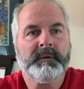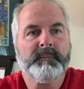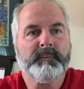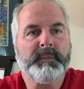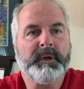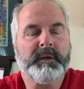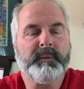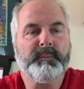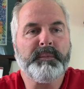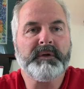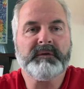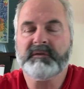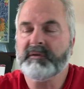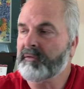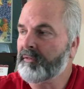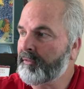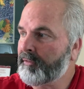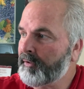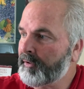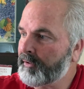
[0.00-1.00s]
by a bunch of
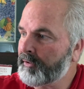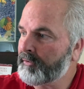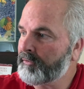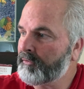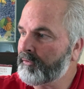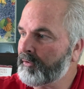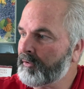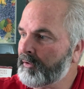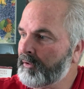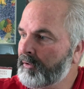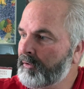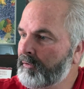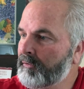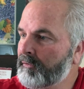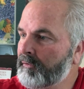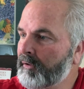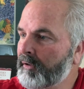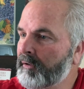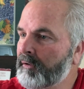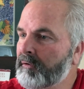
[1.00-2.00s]
thugs, and he
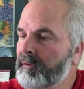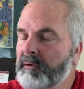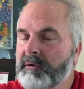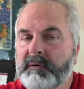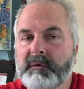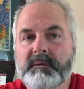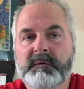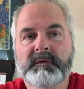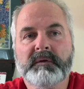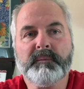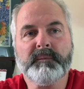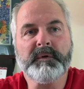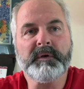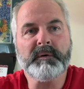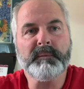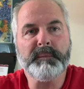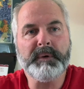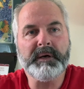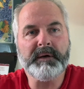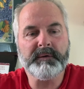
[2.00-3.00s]
decided to do something
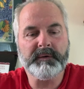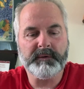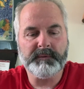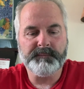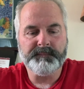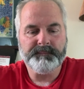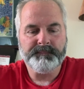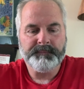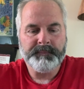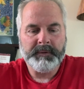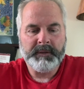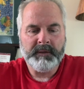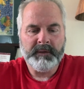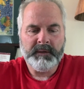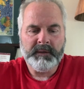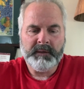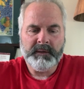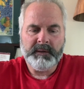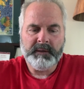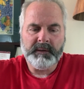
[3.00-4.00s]
about
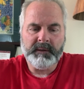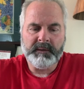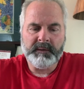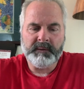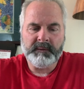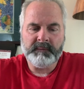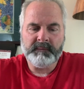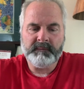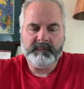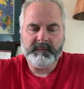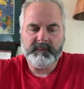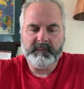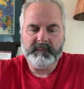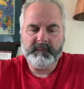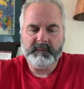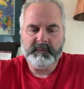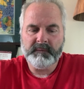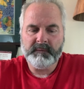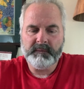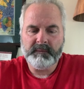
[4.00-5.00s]
it. And
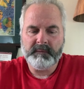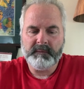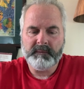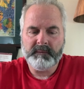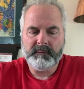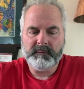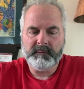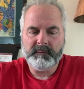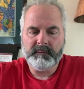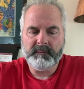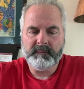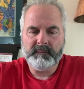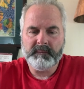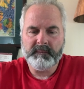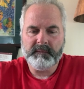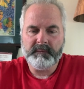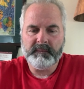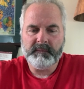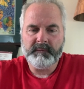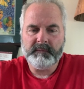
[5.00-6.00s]

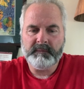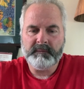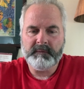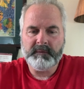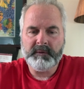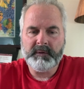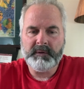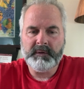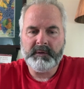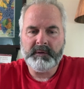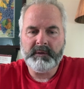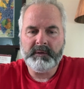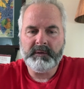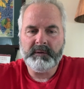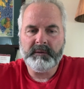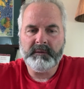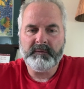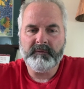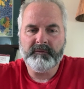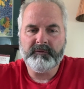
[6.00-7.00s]

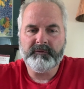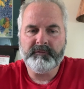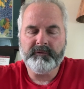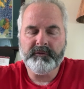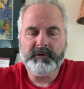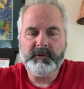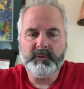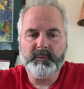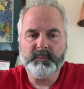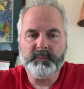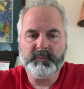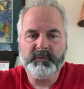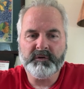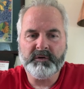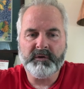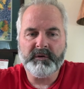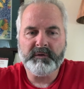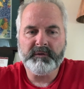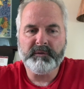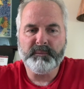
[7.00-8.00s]
the film
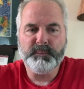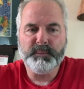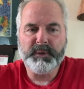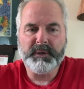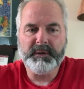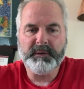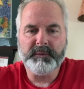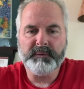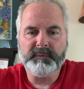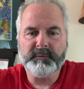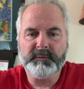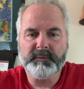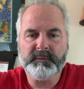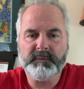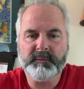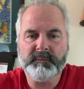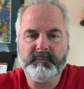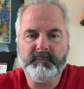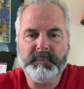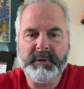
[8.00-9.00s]
talked about
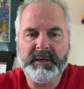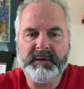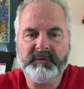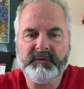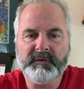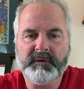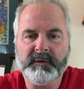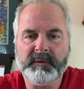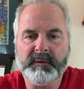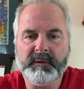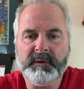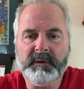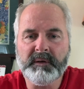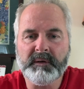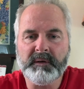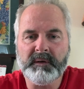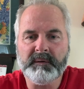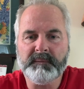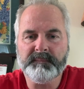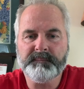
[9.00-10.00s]

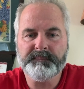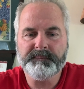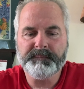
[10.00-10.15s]
masculinity,